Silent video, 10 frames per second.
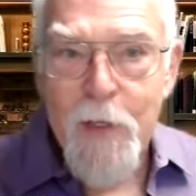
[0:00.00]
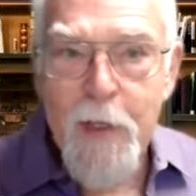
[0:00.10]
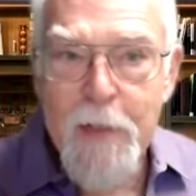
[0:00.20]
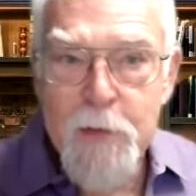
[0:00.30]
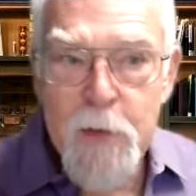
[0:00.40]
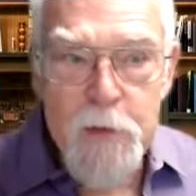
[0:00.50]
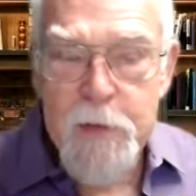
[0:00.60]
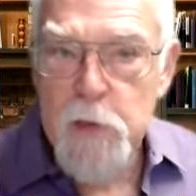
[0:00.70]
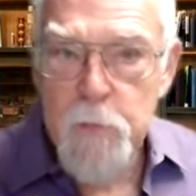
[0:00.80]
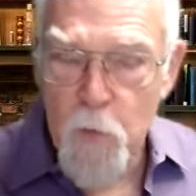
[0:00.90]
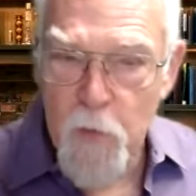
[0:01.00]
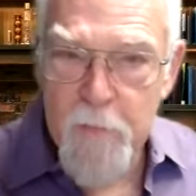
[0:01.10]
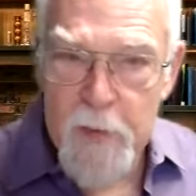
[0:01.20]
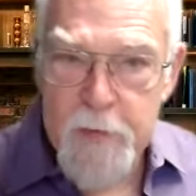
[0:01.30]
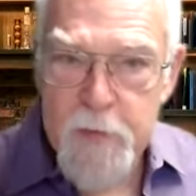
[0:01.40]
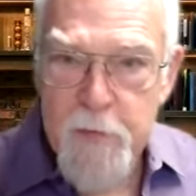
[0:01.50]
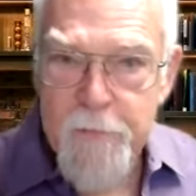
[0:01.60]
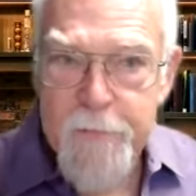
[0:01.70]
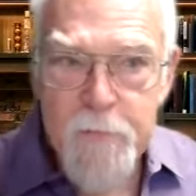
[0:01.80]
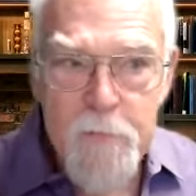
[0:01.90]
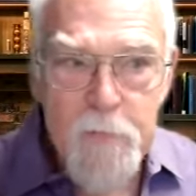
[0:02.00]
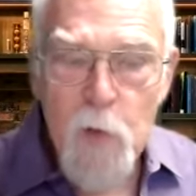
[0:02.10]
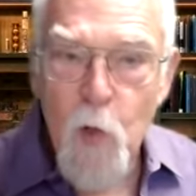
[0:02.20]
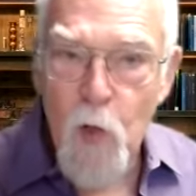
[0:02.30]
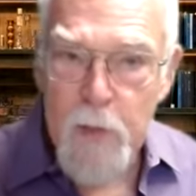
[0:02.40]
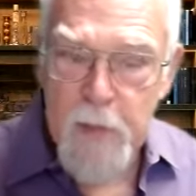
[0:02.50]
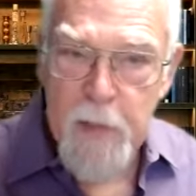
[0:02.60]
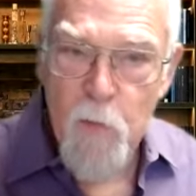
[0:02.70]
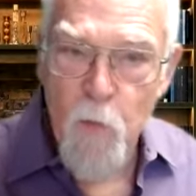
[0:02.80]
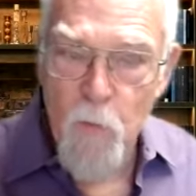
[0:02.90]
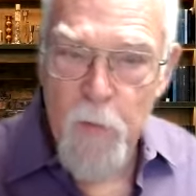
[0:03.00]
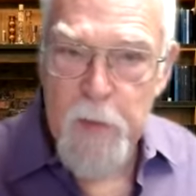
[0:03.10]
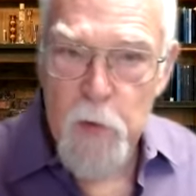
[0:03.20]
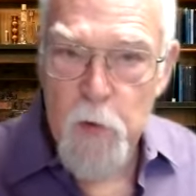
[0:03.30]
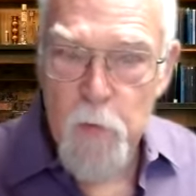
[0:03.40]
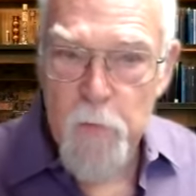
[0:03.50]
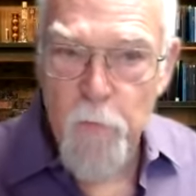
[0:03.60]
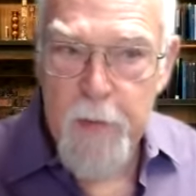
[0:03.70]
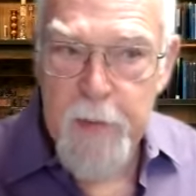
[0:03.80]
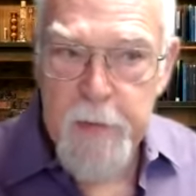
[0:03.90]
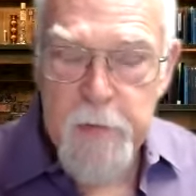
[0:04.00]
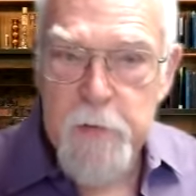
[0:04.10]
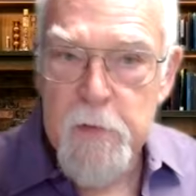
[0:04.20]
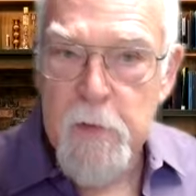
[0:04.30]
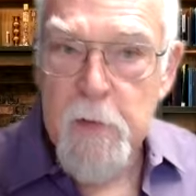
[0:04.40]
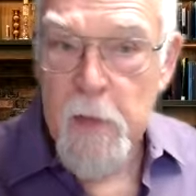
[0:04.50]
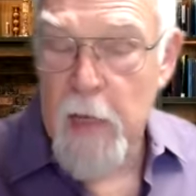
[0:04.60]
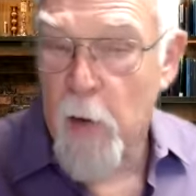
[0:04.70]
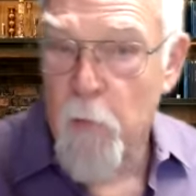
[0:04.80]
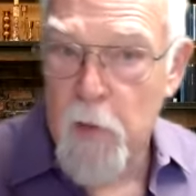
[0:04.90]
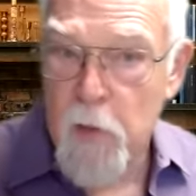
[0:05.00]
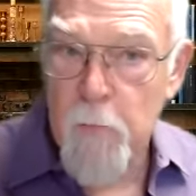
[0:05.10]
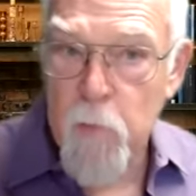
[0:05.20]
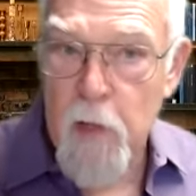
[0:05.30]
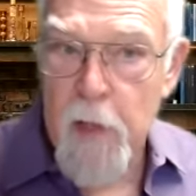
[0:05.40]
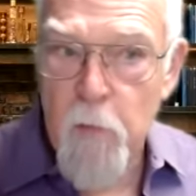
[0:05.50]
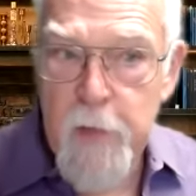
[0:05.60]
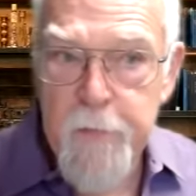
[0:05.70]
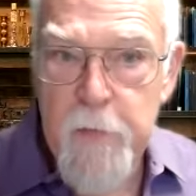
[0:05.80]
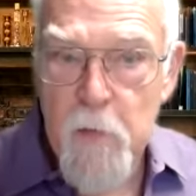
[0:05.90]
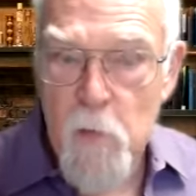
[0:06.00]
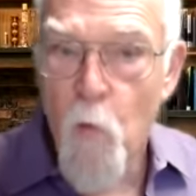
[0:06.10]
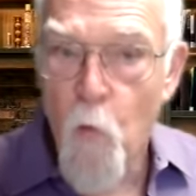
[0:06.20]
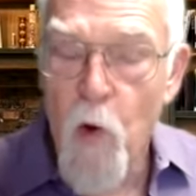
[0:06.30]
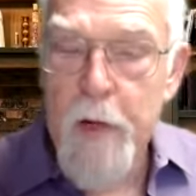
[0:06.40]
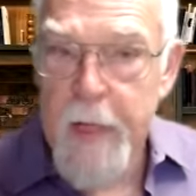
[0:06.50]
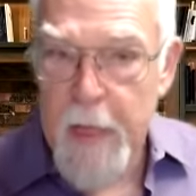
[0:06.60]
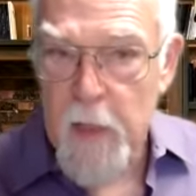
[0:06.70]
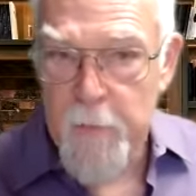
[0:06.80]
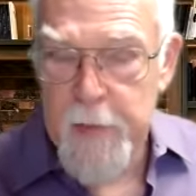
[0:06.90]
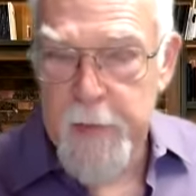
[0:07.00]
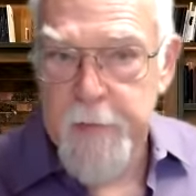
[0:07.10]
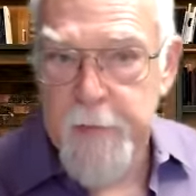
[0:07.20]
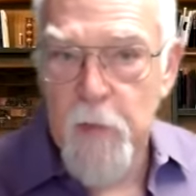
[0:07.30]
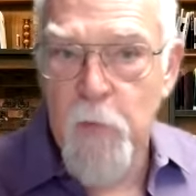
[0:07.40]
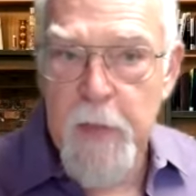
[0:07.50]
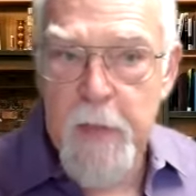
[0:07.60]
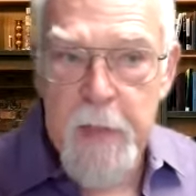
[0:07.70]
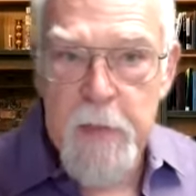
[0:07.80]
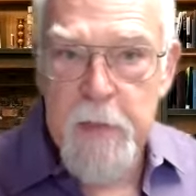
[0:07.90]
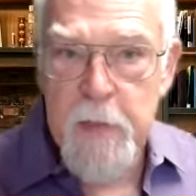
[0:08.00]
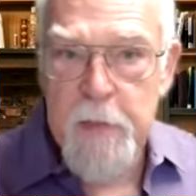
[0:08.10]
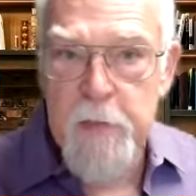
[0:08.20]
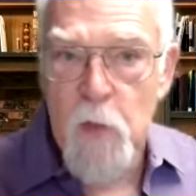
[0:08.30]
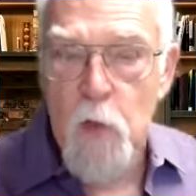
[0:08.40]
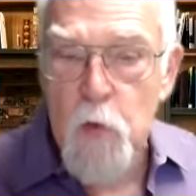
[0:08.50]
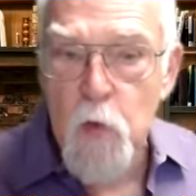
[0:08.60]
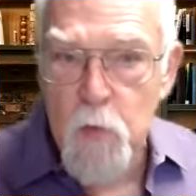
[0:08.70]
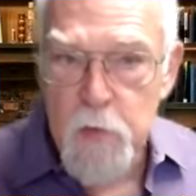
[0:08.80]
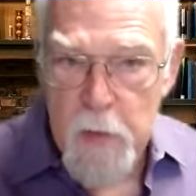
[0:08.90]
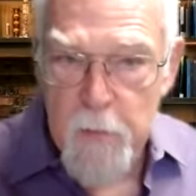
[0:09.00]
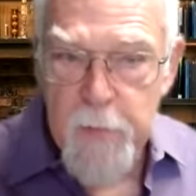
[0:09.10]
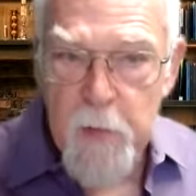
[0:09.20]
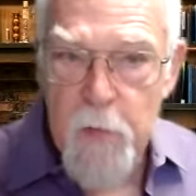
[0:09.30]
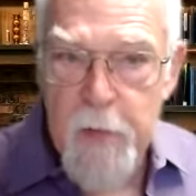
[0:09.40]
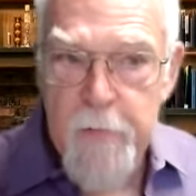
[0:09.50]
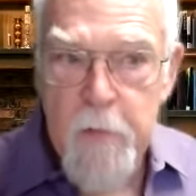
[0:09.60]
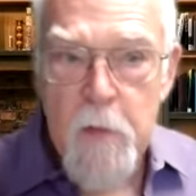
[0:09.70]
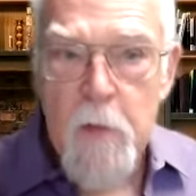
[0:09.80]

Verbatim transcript: We got six more months of looking at what we can do with range and how we're going to play with one element that we can actually do something with.